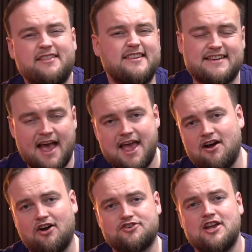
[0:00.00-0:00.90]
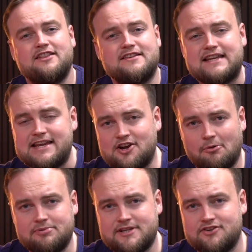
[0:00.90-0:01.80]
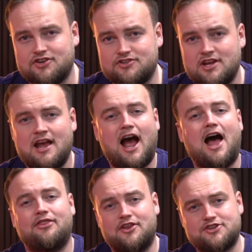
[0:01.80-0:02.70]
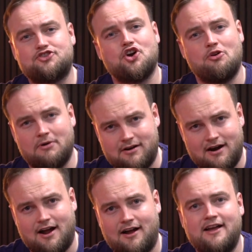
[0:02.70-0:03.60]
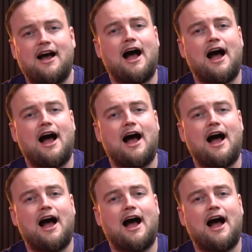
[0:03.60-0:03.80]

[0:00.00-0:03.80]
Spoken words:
there's chaos, there's eating competitions, and there's Joe McGrath.